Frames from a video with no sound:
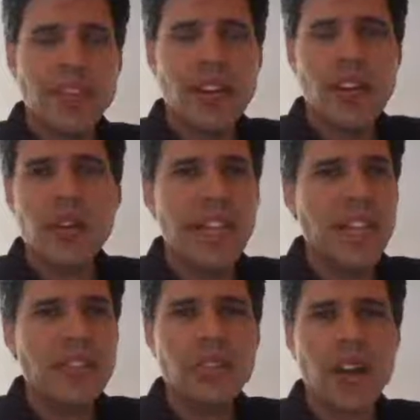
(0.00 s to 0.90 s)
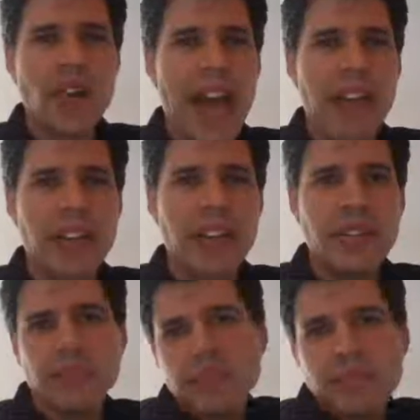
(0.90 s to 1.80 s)
So kids who don't have
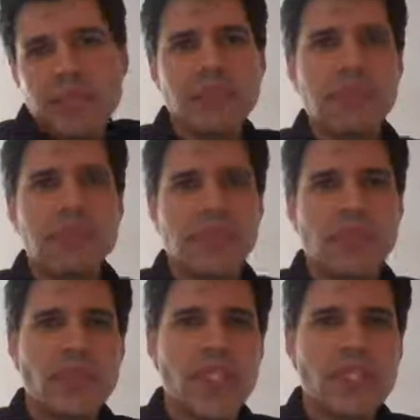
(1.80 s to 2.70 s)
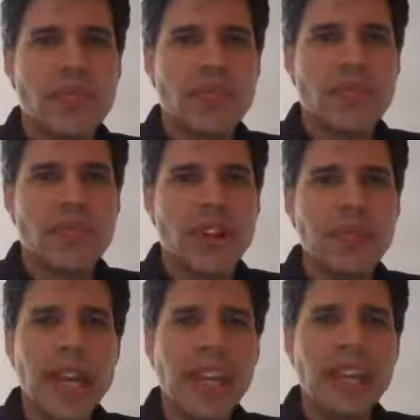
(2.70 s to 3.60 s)
it, just
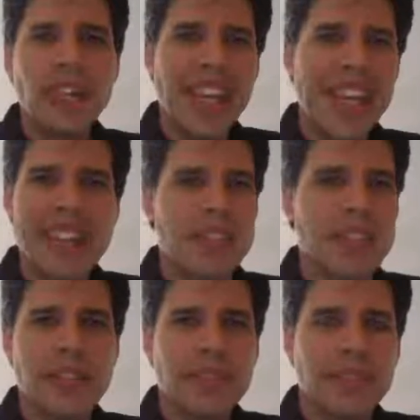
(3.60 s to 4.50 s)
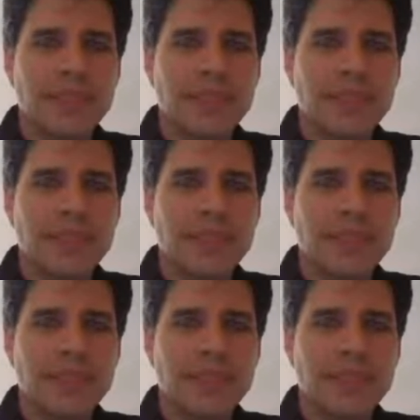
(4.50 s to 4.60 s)
treat them like other kids.